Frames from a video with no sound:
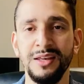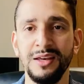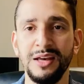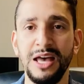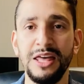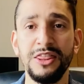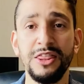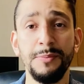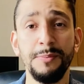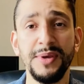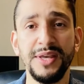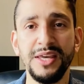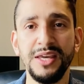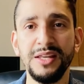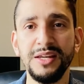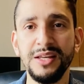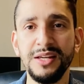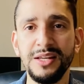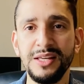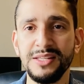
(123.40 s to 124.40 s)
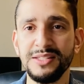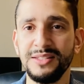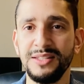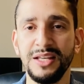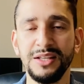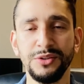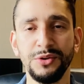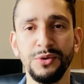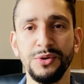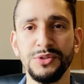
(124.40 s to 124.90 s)
At the beginning, it's
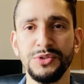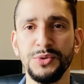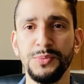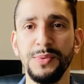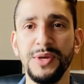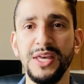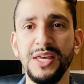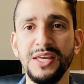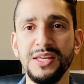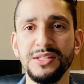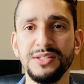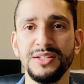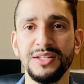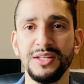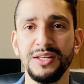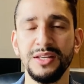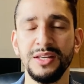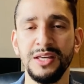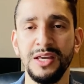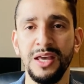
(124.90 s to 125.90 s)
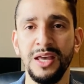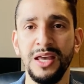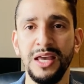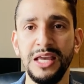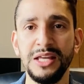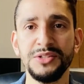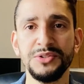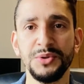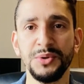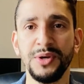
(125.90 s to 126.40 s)
not going to be easy.
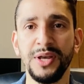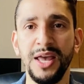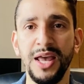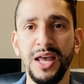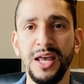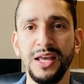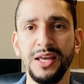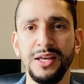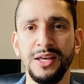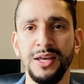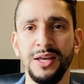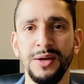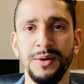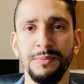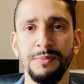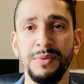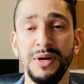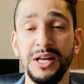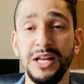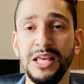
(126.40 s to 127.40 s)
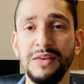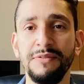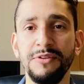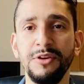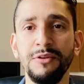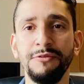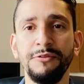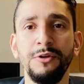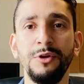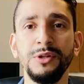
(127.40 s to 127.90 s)
It's okay. But if
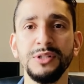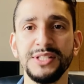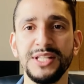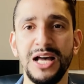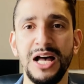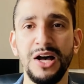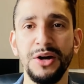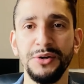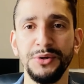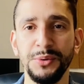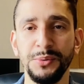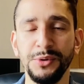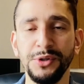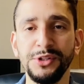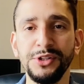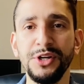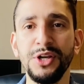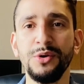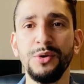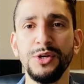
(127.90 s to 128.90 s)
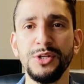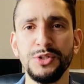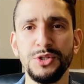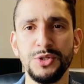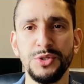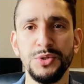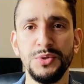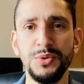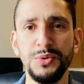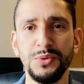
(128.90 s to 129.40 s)
you fall down, what are you going to
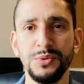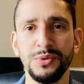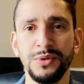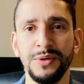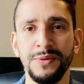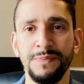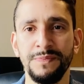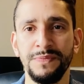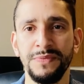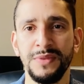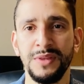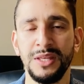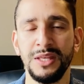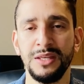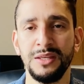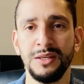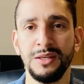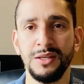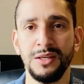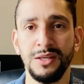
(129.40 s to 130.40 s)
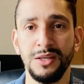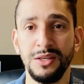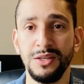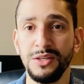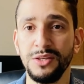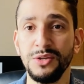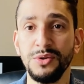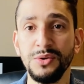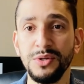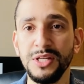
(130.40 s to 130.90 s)
do?
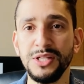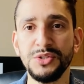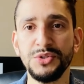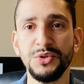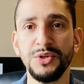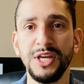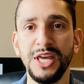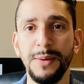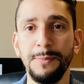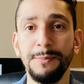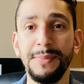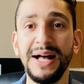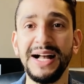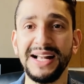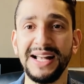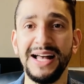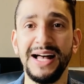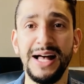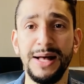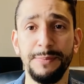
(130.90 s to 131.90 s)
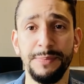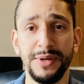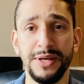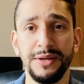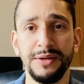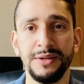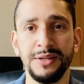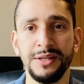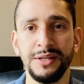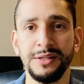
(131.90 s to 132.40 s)
You need to get back up,
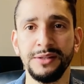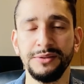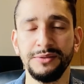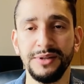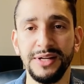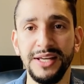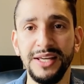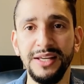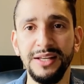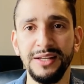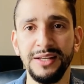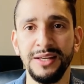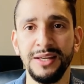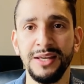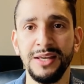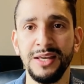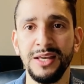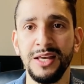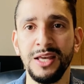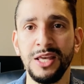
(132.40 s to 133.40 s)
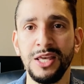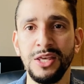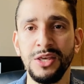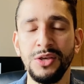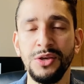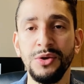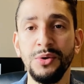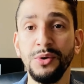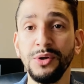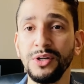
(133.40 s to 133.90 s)
right?
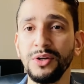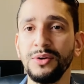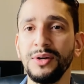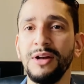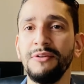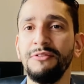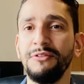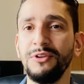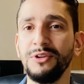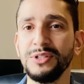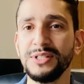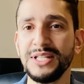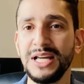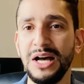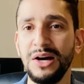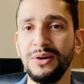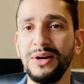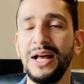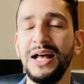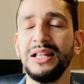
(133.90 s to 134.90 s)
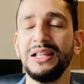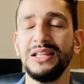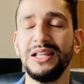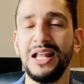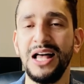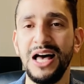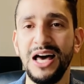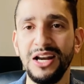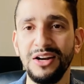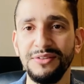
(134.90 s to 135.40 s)
You are gonna fall down a
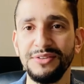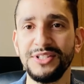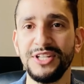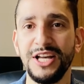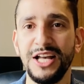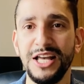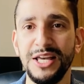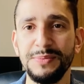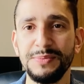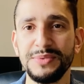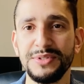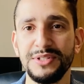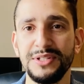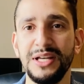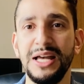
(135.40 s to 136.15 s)
lot of times,